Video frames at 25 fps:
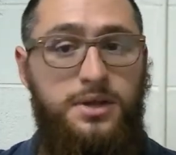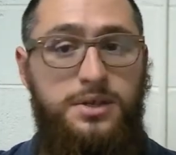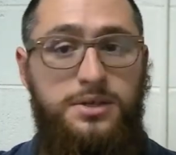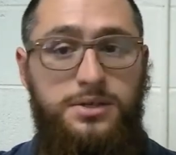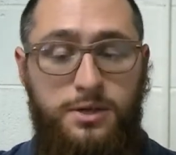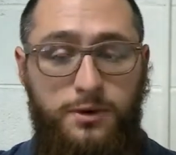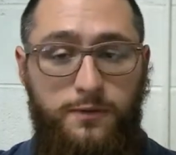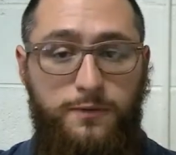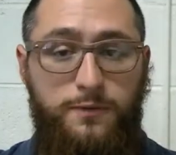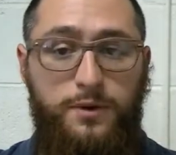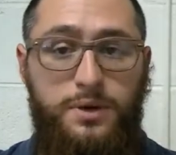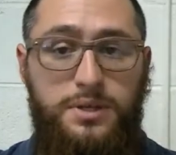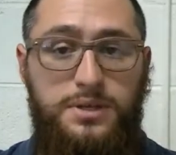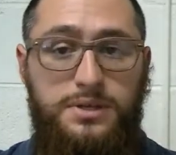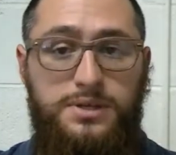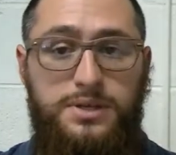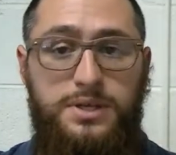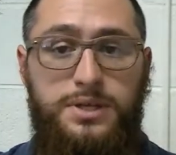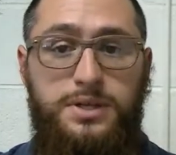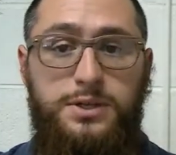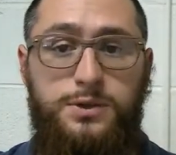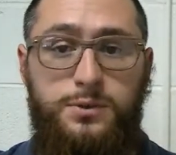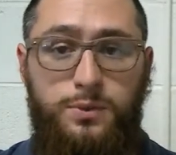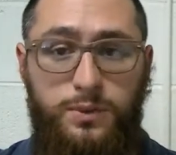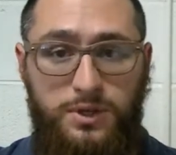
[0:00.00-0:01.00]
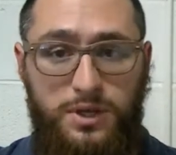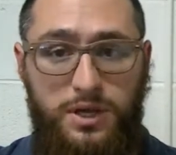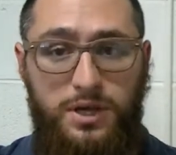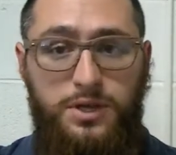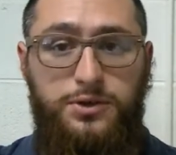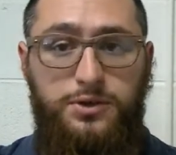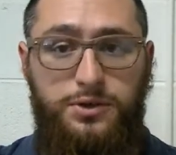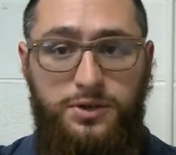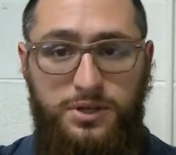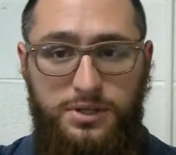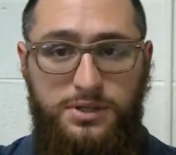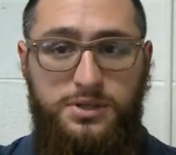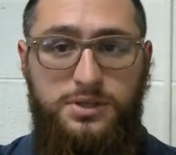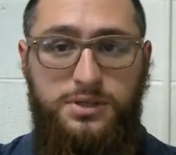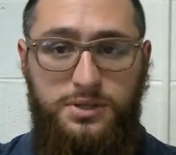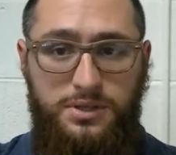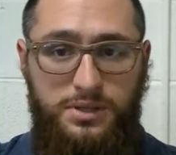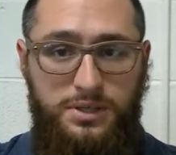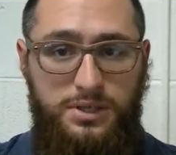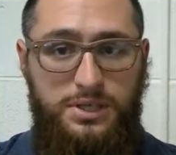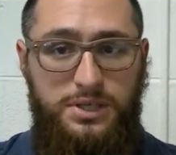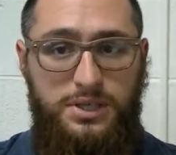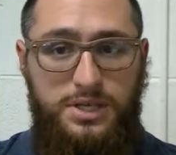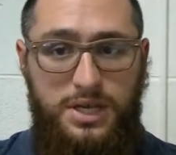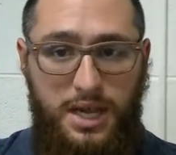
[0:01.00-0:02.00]
So for instance, 100 is
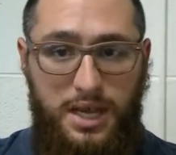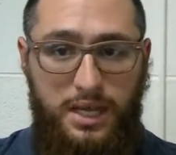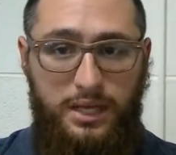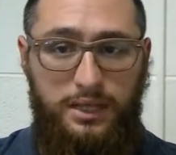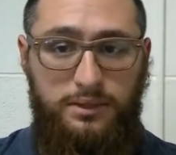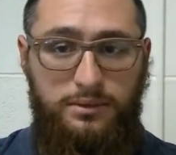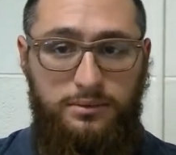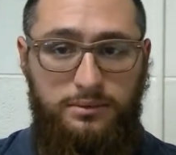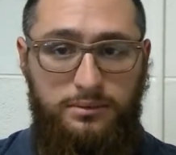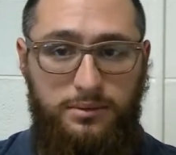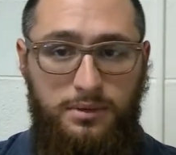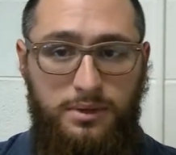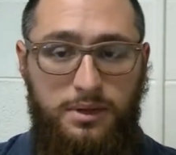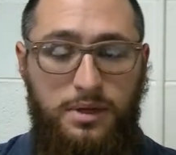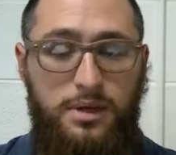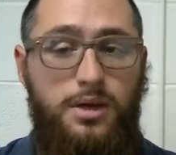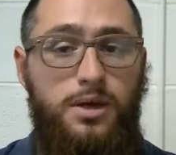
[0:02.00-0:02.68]
cien,